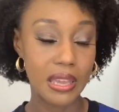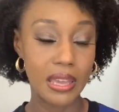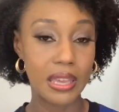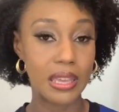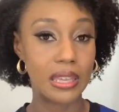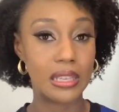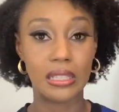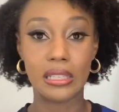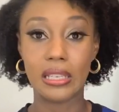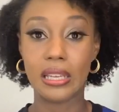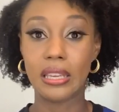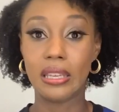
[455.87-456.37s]

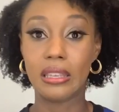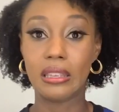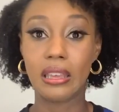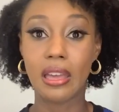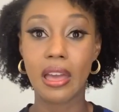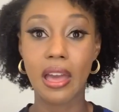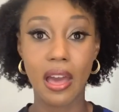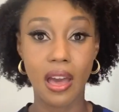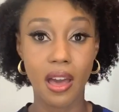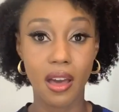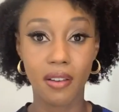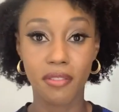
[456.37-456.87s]
in like
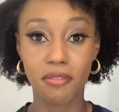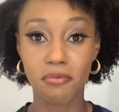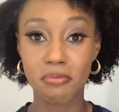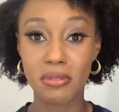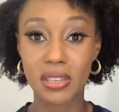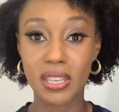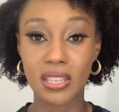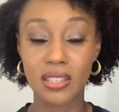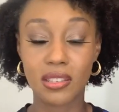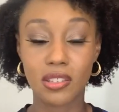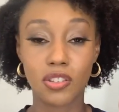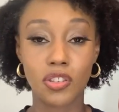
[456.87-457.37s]
half,
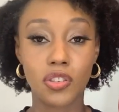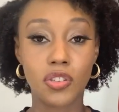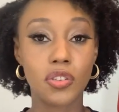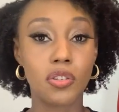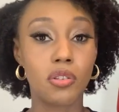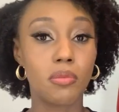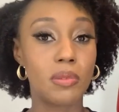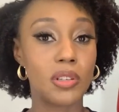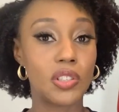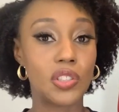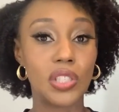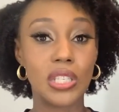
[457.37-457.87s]
because it's so
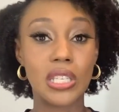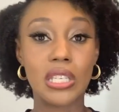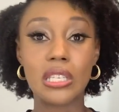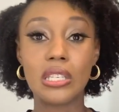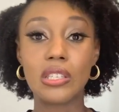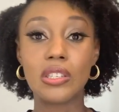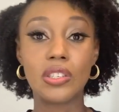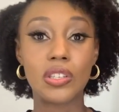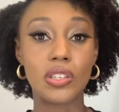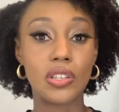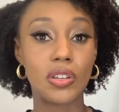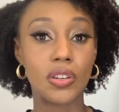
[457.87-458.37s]
much
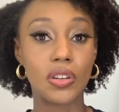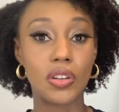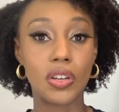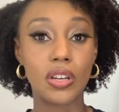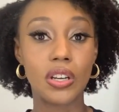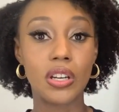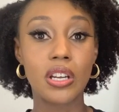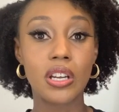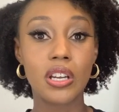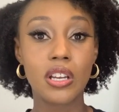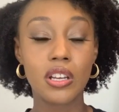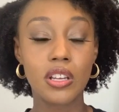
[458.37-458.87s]
easier